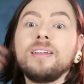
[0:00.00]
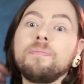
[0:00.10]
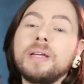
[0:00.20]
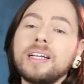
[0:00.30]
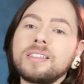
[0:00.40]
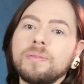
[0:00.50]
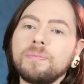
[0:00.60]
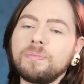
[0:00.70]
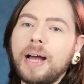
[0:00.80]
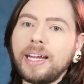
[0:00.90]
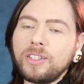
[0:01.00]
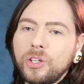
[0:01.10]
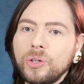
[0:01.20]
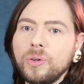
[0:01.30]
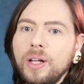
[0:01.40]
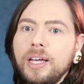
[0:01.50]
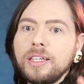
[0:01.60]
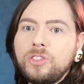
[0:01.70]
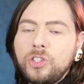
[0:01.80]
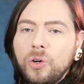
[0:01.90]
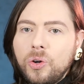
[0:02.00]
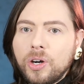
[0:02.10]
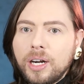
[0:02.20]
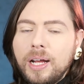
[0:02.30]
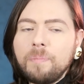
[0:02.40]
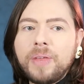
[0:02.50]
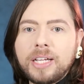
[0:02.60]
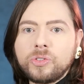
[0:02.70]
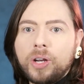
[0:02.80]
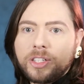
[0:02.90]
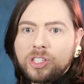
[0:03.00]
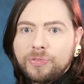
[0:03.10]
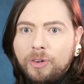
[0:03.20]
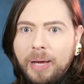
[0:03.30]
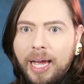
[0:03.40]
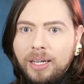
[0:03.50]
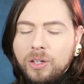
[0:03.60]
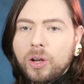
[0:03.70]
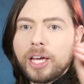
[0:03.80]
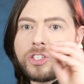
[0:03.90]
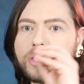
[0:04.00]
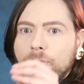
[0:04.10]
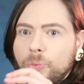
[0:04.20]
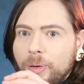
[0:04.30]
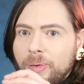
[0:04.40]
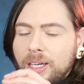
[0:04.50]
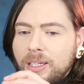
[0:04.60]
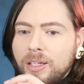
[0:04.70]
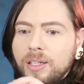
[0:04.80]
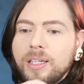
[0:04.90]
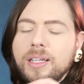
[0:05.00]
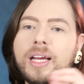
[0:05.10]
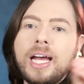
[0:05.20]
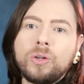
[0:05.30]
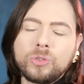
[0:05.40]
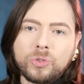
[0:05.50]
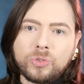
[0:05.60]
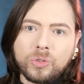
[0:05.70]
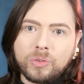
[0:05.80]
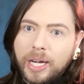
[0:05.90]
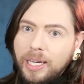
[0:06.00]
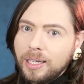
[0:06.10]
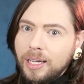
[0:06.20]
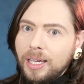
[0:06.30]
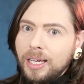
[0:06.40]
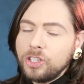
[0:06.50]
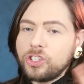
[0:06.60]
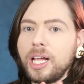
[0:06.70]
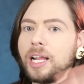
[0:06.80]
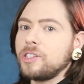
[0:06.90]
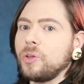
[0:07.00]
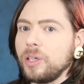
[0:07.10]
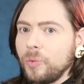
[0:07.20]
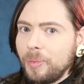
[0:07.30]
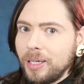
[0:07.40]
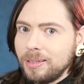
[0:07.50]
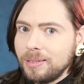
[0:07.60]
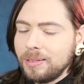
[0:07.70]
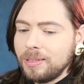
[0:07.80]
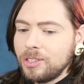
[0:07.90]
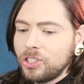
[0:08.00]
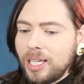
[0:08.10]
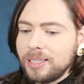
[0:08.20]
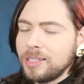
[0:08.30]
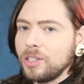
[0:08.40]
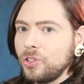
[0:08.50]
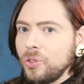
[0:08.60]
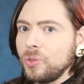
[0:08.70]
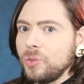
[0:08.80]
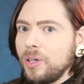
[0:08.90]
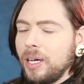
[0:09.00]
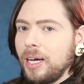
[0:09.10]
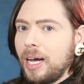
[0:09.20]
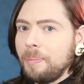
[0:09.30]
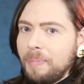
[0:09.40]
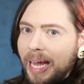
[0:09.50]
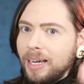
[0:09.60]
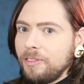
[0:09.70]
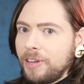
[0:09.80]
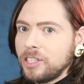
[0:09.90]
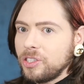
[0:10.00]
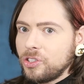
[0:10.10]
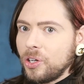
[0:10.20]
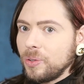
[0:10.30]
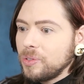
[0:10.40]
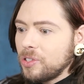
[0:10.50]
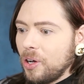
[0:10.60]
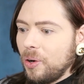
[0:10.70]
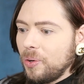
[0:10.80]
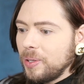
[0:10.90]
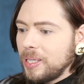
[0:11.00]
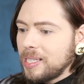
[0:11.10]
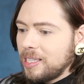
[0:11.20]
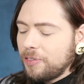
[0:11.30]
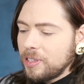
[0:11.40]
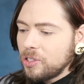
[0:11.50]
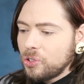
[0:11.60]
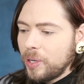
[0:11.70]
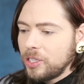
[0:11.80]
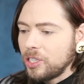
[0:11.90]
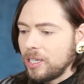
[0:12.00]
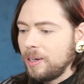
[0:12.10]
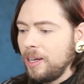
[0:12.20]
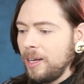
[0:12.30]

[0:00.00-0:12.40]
Because, mind you, Dior has collections for men, collections for women, and haute couture, right? Chanel has only women. Chanel doesn't do a men fashion show. So, it's a different situation.